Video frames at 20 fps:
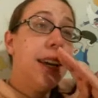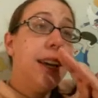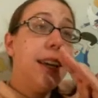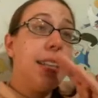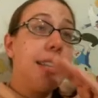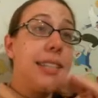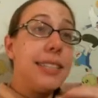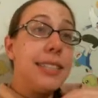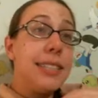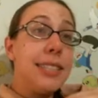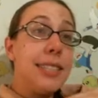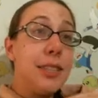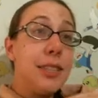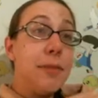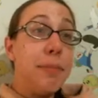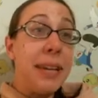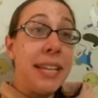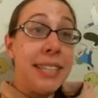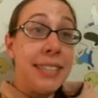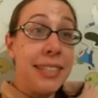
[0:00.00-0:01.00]
This is the
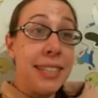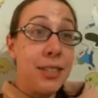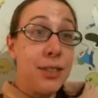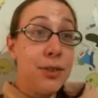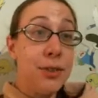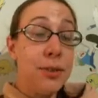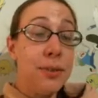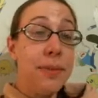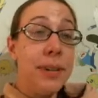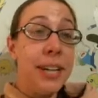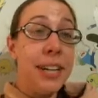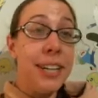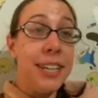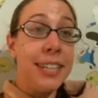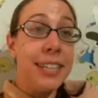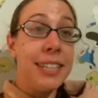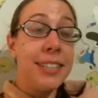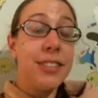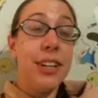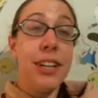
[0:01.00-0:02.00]
basic toolbar,
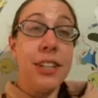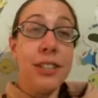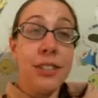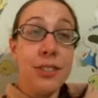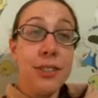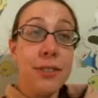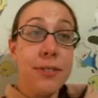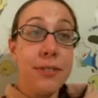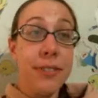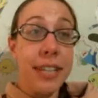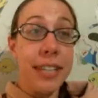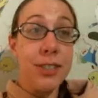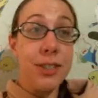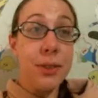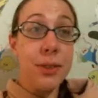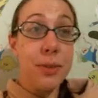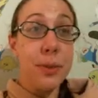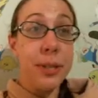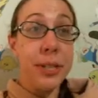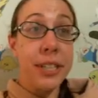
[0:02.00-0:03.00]
and it's also fine to
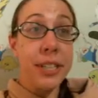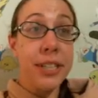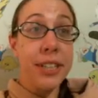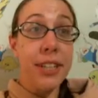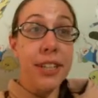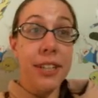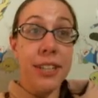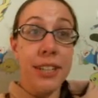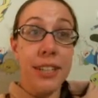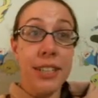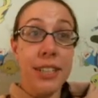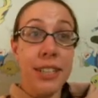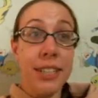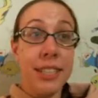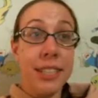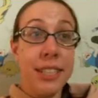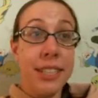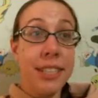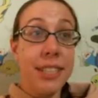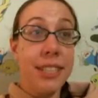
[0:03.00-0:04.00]
work
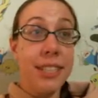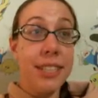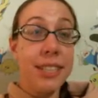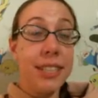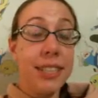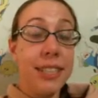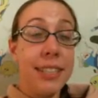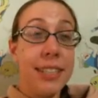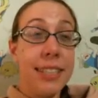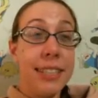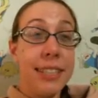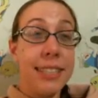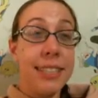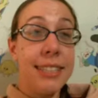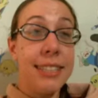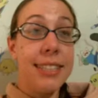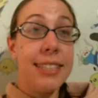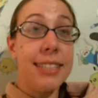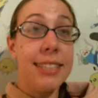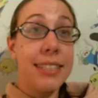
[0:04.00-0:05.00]
on
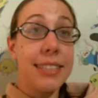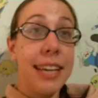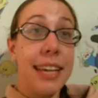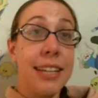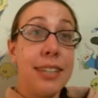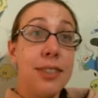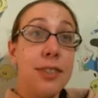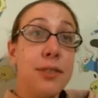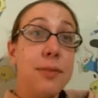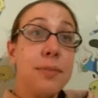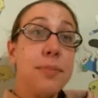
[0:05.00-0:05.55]
this scale.